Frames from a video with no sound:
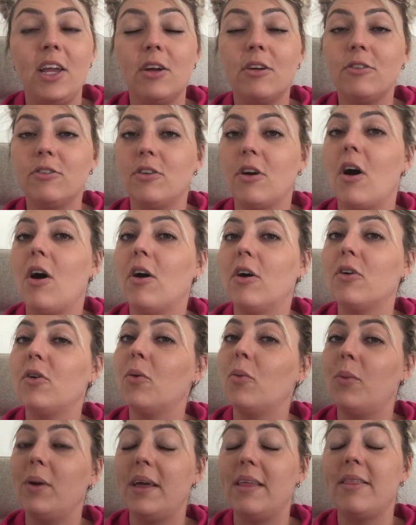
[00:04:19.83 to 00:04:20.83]
your
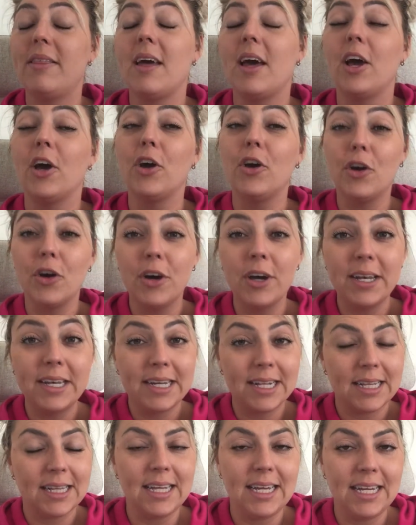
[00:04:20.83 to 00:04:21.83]
dog with a good
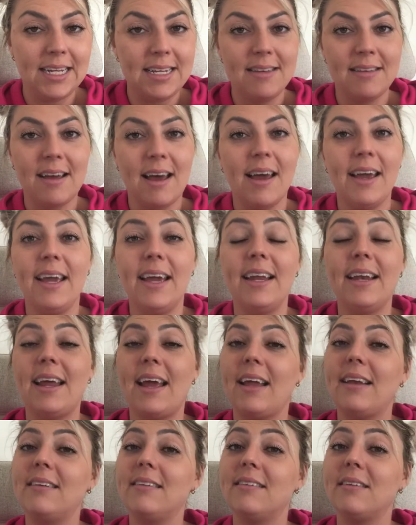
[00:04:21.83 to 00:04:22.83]
clean diet
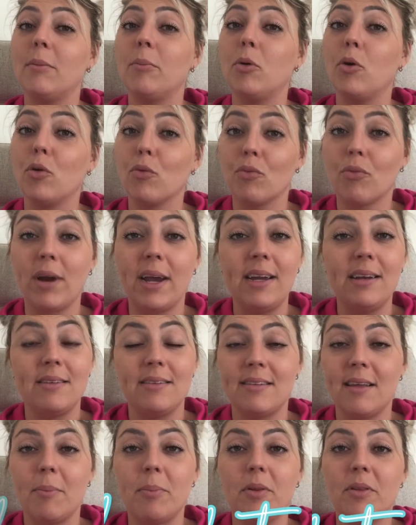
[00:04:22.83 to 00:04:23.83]
and some great
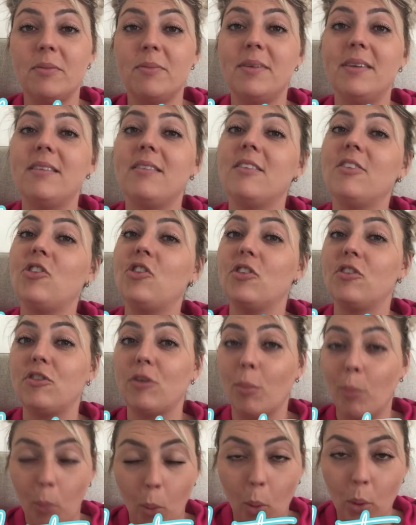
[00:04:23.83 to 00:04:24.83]
supplements to
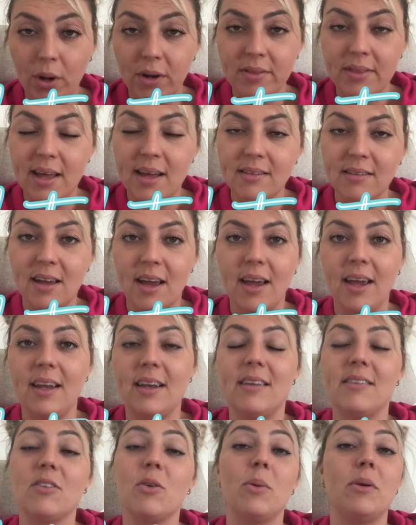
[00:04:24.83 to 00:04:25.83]
support that diet
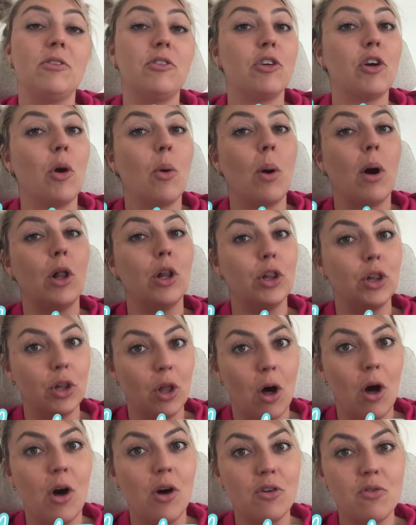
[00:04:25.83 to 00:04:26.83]
is going to go a
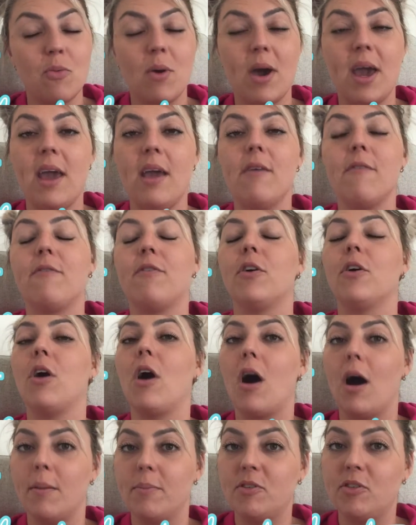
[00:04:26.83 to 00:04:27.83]
long way for
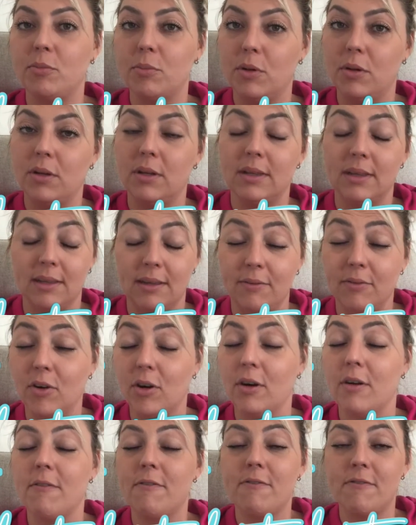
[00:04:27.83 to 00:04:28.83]
optimal
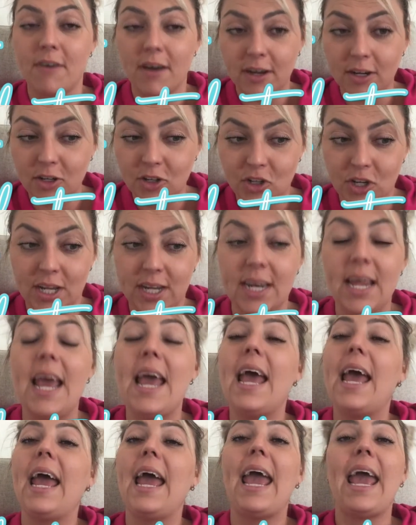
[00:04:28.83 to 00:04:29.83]
liver function
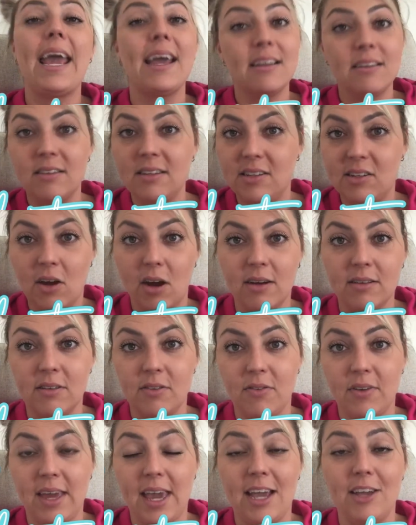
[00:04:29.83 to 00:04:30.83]
and
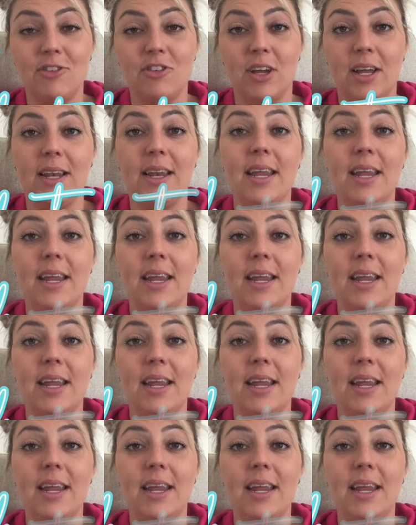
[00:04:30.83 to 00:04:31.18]
detoxification.